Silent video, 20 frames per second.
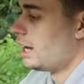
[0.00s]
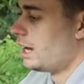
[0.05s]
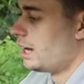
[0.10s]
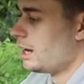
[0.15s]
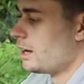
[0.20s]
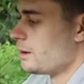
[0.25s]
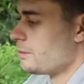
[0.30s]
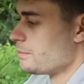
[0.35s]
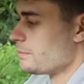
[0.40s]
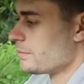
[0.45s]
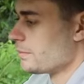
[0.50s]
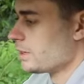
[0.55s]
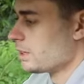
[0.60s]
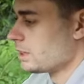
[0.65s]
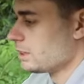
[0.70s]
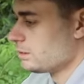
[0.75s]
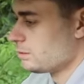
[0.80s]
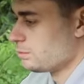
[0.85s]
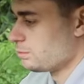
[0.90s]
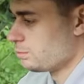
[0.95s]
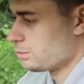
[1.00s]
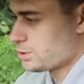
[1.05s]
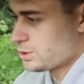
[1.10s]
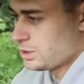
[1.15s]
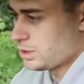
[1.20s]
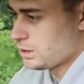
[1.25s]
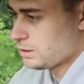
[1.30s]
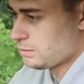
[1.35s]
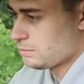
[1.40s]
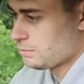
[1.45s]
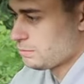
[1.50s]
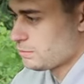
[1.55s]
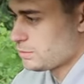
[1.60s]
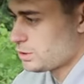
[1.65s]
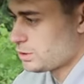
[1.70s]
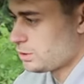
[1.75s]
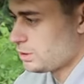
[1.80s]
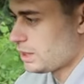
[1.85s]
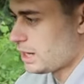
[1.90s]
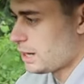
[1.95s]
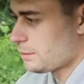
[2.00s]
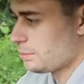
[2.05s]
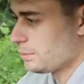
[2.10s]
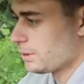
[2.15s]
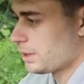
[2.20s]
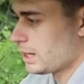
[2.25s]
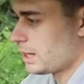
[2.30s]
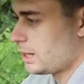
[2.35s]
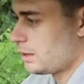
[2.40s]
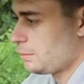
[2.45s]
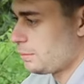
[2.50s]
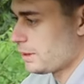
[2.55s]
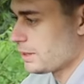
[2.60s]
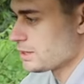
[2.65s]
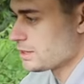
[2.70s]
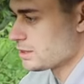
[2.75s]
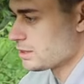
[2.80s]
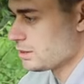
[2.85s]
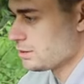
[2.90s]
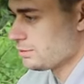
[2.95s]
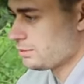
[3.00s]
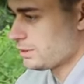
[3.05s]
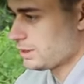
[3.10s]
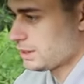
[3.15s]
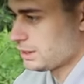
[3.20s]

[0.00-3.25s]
So you can do your Apple CarPlay stuff.